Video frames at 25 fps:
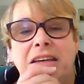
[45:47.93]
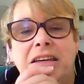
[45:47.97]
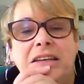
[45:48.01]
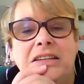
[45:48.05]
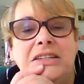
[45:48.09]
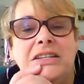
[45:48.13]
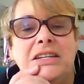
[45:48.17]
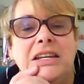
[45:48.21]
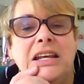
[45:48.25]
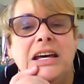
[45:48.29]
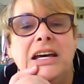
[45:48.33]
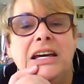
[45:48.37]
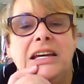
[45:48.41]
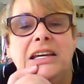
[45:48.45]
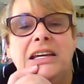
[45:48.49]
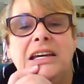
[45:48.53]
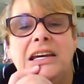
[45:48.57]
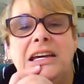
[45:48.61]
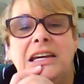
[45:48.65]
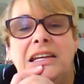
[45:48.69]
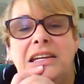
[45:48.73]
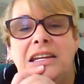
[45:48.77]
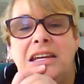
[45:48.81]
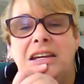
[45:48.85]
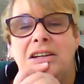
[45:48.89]
today
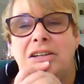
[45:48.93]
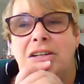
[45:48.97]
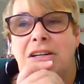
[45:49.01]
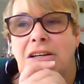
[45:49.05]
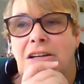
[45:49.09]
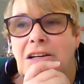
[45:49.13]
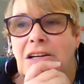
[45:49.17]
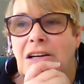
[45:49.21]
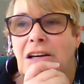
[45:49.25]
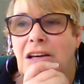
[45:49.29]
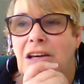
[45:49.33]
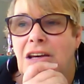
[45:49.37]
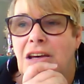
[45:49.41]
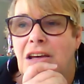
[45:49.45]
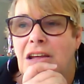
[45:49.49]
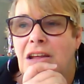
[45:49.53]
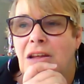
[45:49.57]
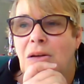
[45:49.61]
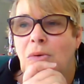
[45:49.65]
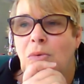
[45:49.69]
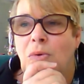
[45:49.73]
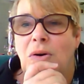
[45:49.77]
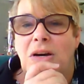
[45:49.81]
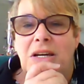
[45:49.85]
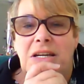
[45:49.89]
and hearing
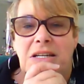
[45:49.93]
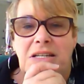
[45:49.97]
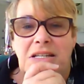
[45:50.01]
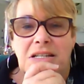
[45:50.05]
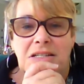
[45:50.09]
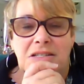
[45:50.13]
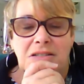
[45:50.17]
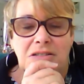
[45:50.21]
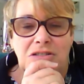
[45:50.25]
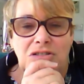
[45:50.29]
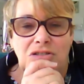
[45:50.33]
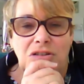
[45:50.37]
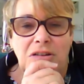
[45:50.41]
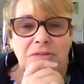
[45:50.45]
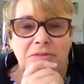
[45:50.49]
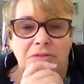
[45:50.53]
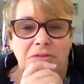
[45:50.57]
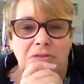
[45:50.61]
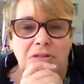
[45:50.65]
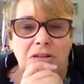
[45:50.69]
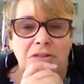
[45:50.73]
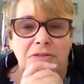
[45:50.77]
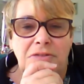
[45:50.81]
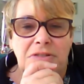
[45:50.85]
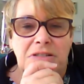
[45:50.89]
why he doesn't travel
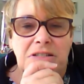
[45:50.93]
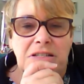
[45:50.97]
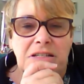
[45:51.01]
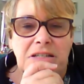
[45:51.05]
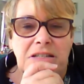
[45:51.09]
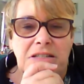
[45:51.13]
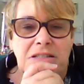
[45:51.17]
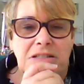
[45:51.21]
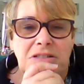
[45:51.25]
overseas,